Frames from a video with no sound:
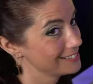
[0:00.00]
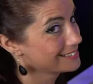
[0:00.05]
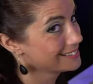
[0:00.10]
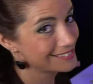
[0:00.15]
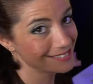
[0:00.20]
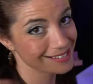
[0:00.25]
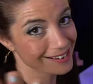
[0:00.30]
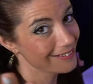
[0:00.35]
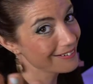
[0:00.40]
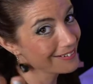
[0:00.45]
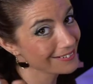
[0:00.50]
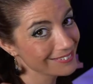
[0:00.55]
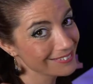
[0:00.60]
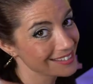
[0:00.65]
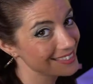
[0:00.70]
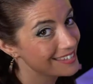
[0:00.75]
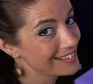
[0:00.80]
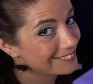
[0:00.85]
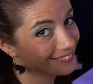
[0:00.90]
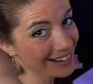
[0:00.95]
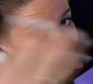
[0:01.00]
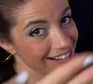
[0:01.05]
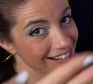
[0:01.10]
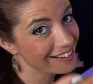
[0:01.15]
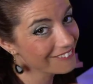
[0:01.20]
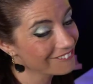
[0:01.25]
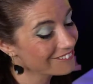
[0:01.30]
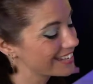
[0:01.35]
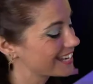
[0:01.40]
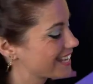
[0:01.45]
just going with it right
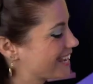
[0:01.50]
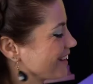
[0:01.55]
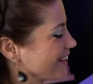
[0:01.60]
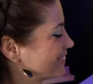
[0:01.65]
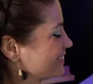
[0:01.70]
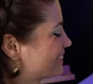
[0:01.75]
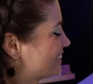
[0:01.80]
on video.